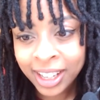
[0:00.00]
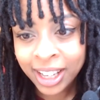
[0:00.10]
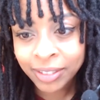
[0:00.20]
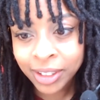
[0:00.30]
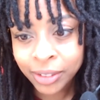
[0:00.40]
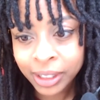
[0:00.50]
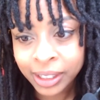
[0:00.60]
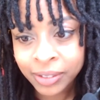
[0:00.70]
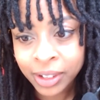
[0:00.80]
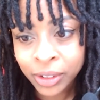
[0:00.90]
I've never
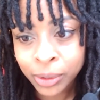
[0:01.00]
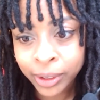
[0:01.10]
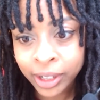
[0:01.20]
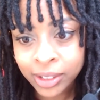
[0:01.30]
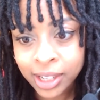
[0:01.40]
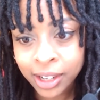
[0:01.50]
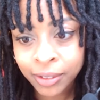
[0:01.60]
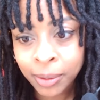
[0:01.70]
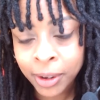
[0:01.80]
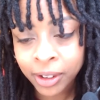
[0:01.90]
lived elsewhere outside of
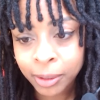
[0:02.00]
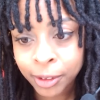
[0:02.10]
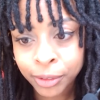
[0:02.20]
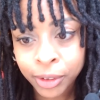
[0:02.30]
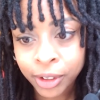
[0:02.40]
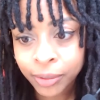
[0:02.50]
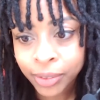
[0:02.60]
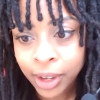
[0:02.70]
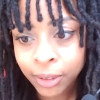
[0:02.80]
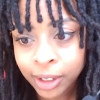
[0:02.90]
America before.
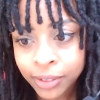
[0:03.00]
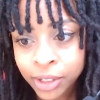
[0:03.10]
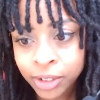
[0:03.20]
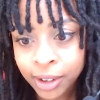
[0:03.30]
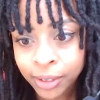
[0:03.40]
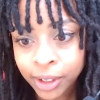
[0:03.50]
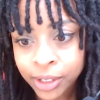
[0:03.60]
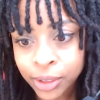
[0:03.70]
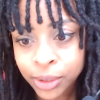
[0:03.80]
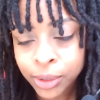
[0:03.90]
I would love to travel
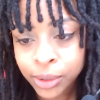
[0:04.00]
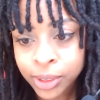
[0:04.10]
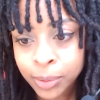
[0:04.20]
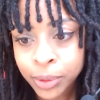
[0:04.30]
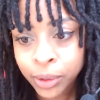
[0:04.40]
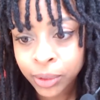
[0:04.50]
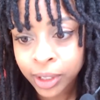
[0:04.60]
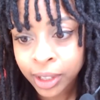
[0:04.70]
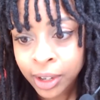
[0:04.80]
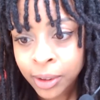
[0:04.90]
as you do. Seems
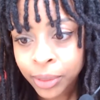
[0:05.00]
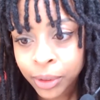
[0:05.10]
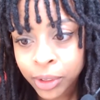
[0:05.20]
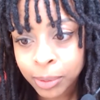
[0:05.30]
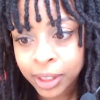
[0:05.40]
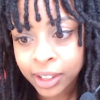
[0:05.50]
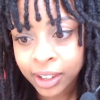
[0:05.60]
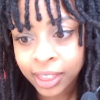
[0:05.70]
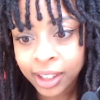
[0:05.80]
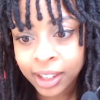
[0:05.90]
lonely, though, to be there, I
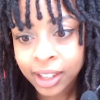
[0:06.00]
think.